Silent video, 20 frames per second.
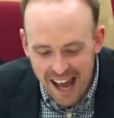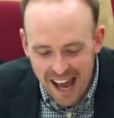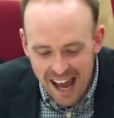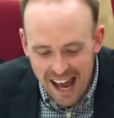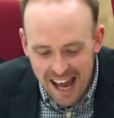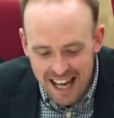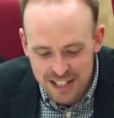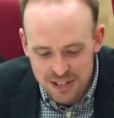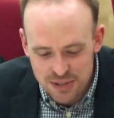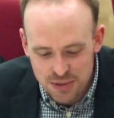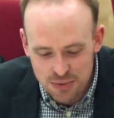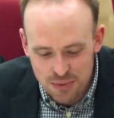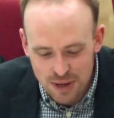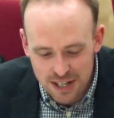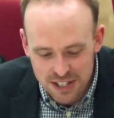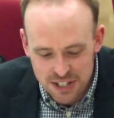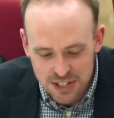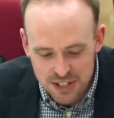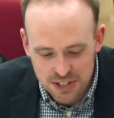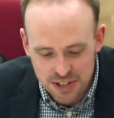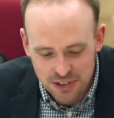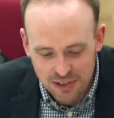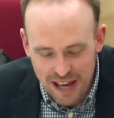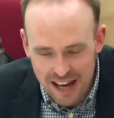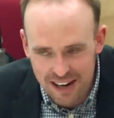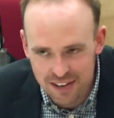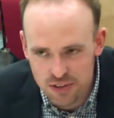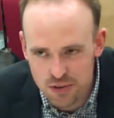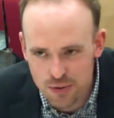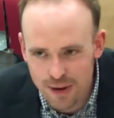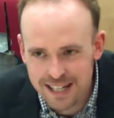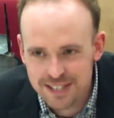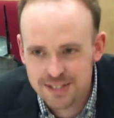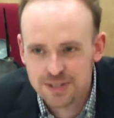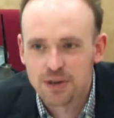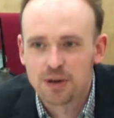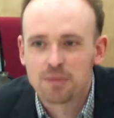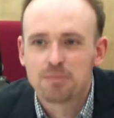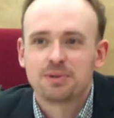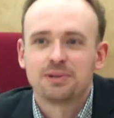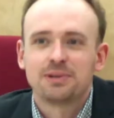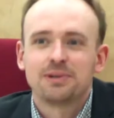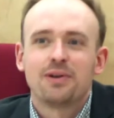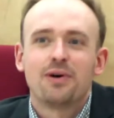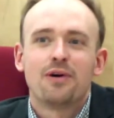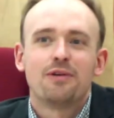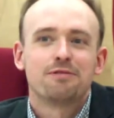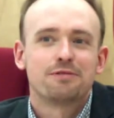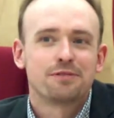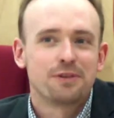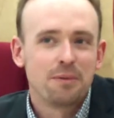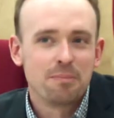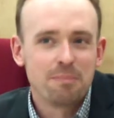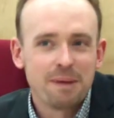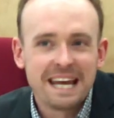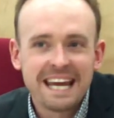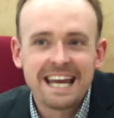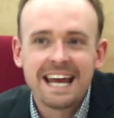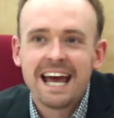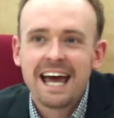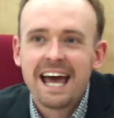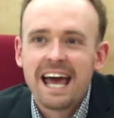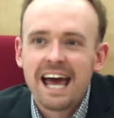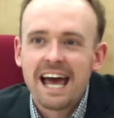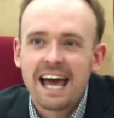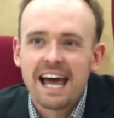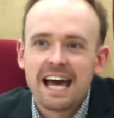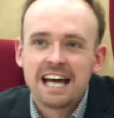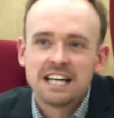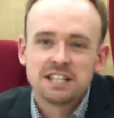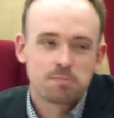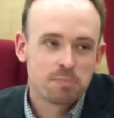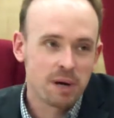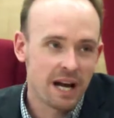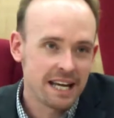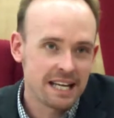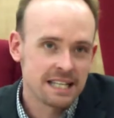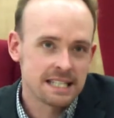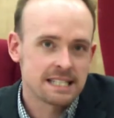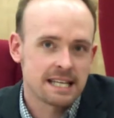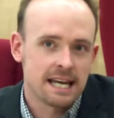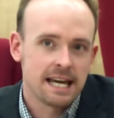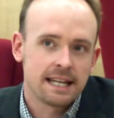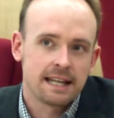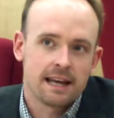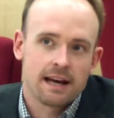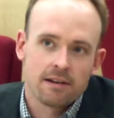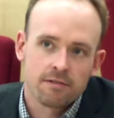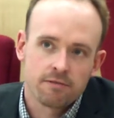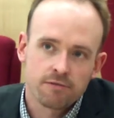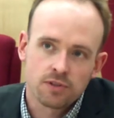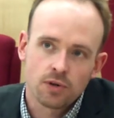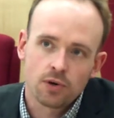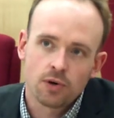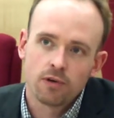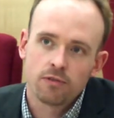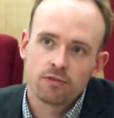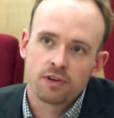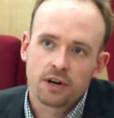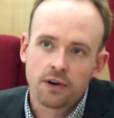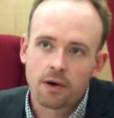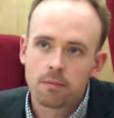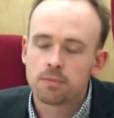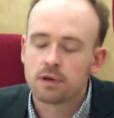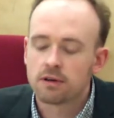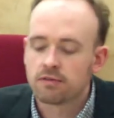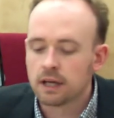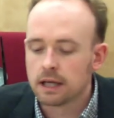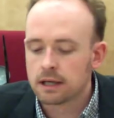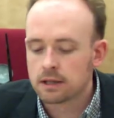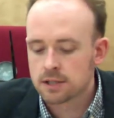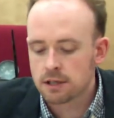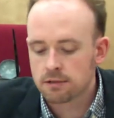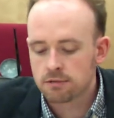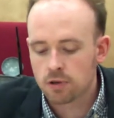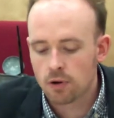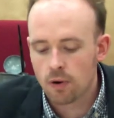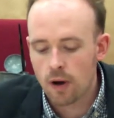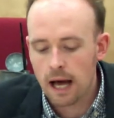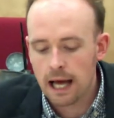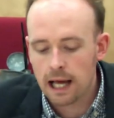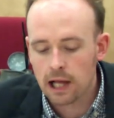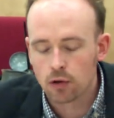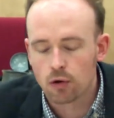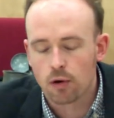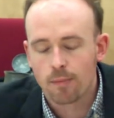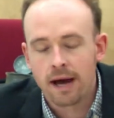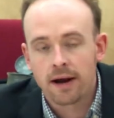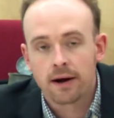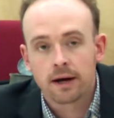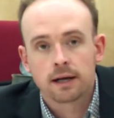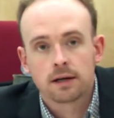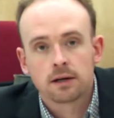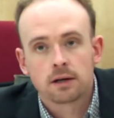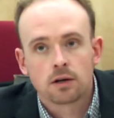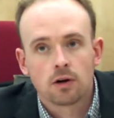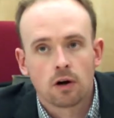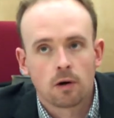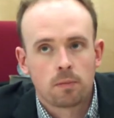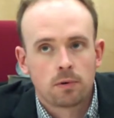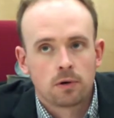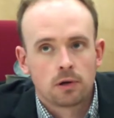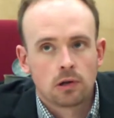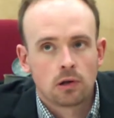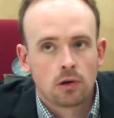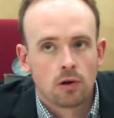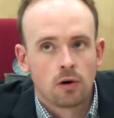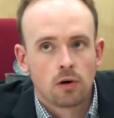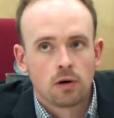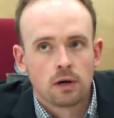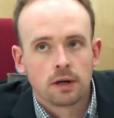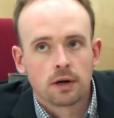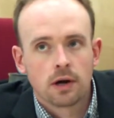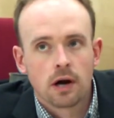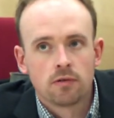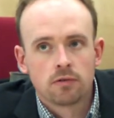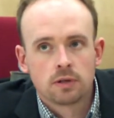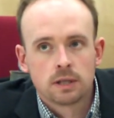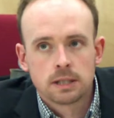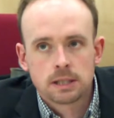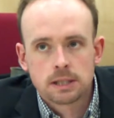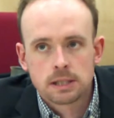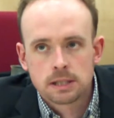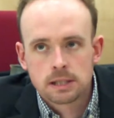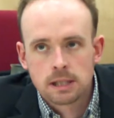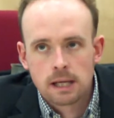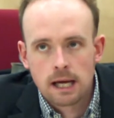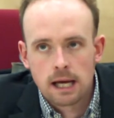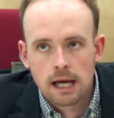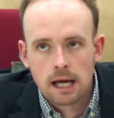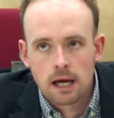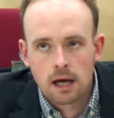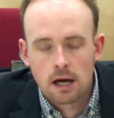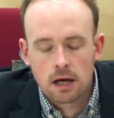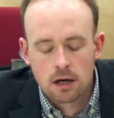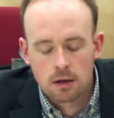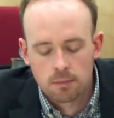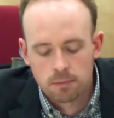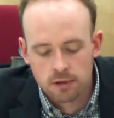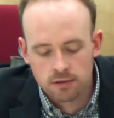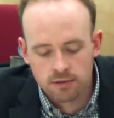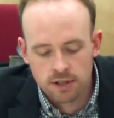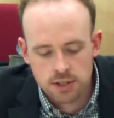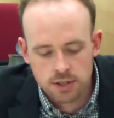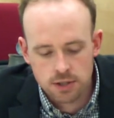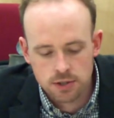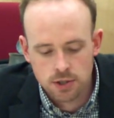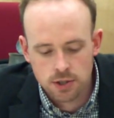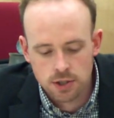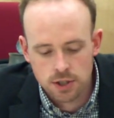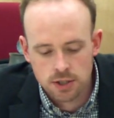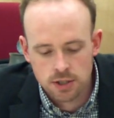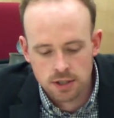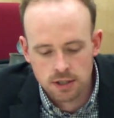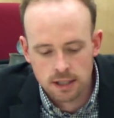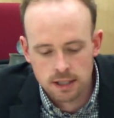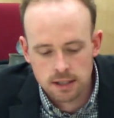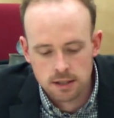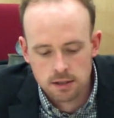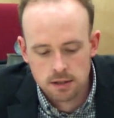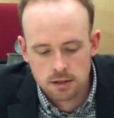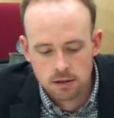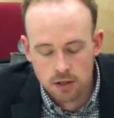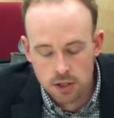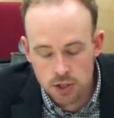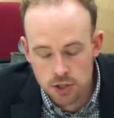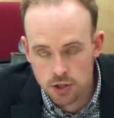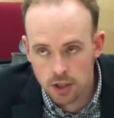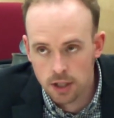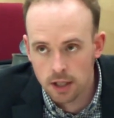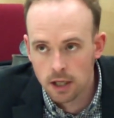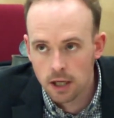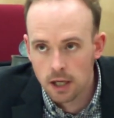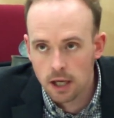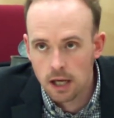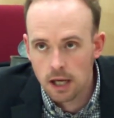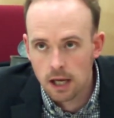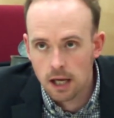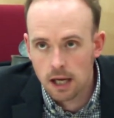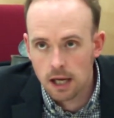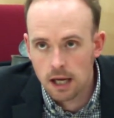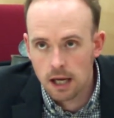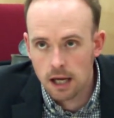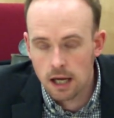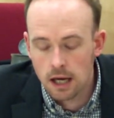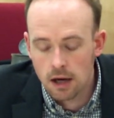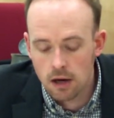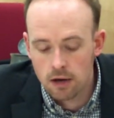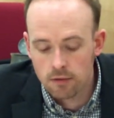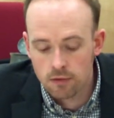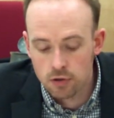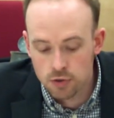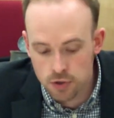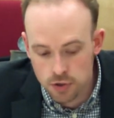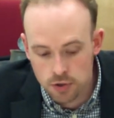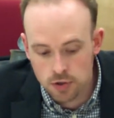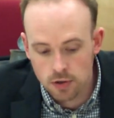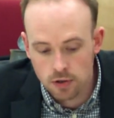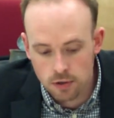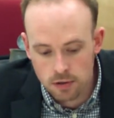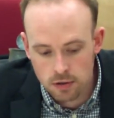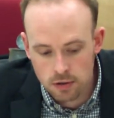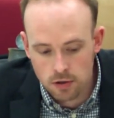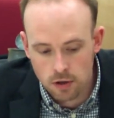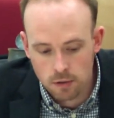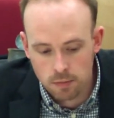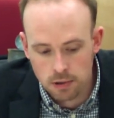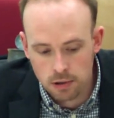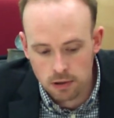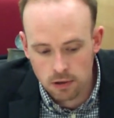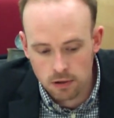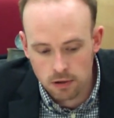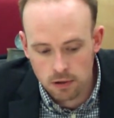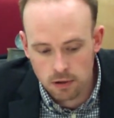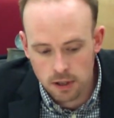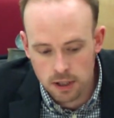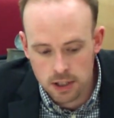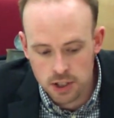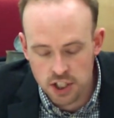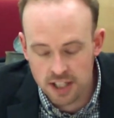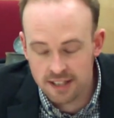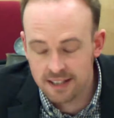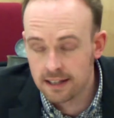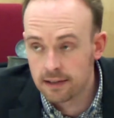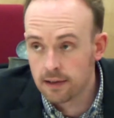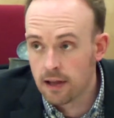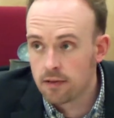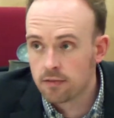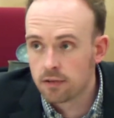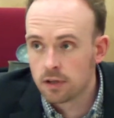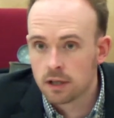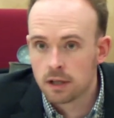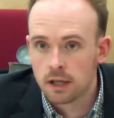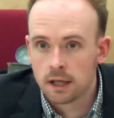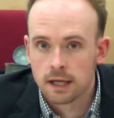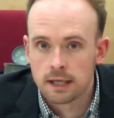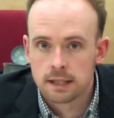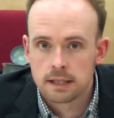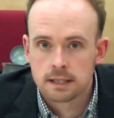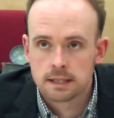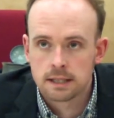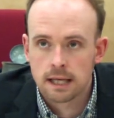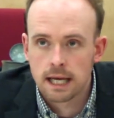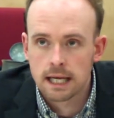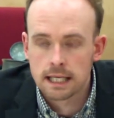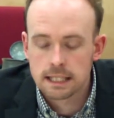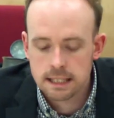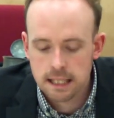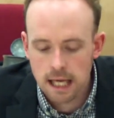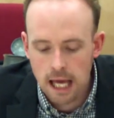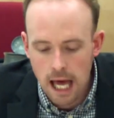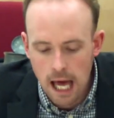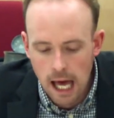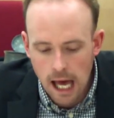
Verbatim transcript: Uh, so why should you learn US corporate law from me? Uh, as Brian said, I've taught for a number of years, I've taught Anglo-American corporate law and governance uh, at a couple of institutions in this country. Uh, I've also taught corporate law at JD level in the United States.